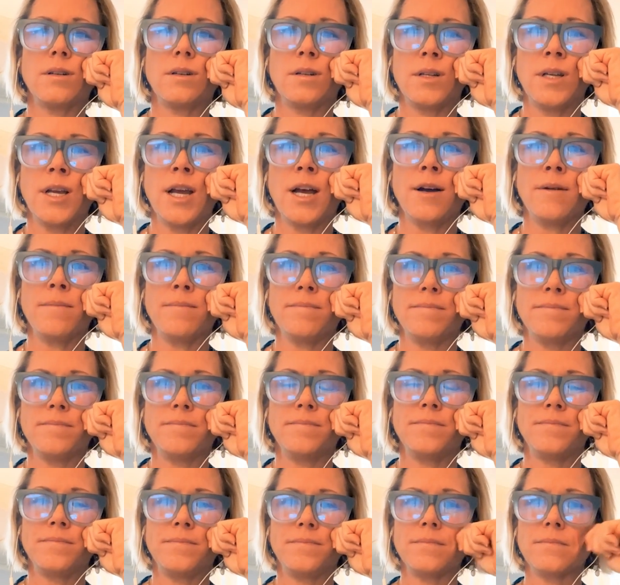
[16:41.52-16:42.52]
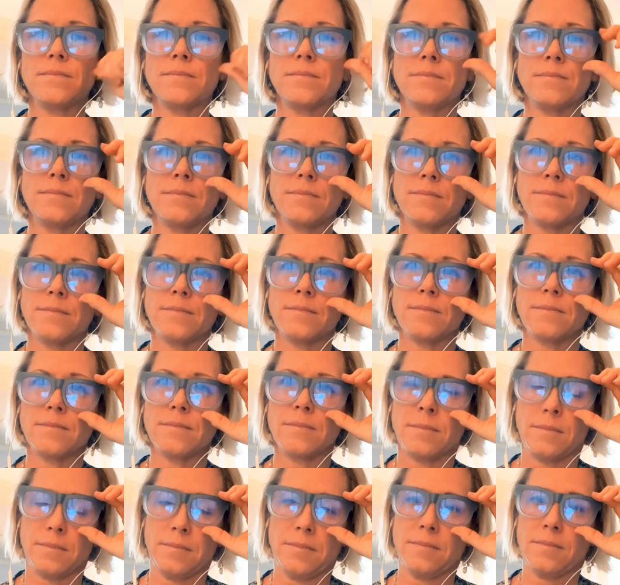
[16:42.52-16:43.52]

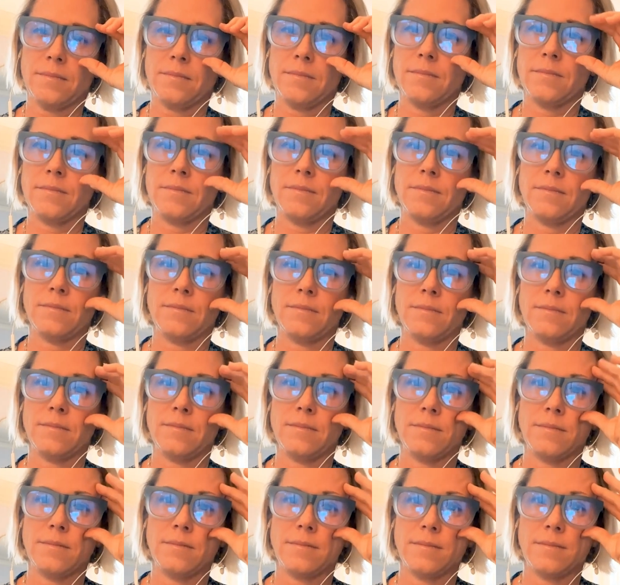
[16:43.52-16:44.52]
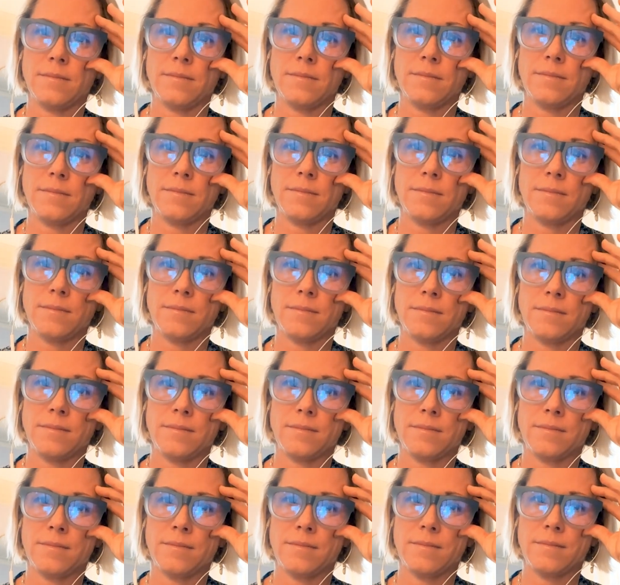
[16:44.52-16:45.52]

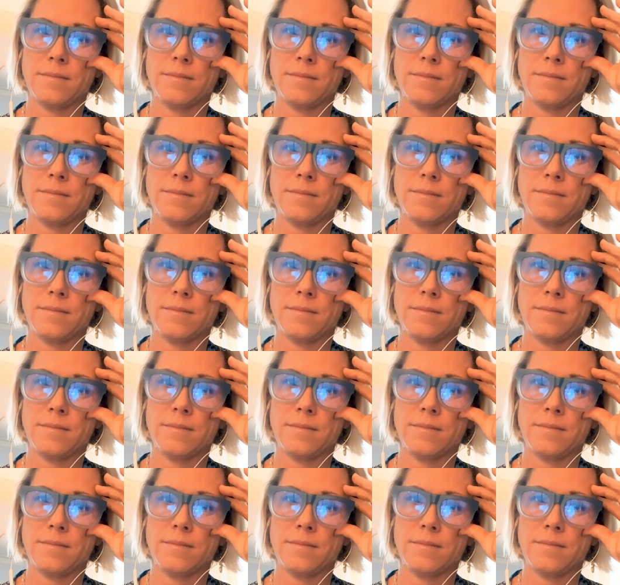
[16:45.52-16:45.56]
No words are spoken by the person on screen.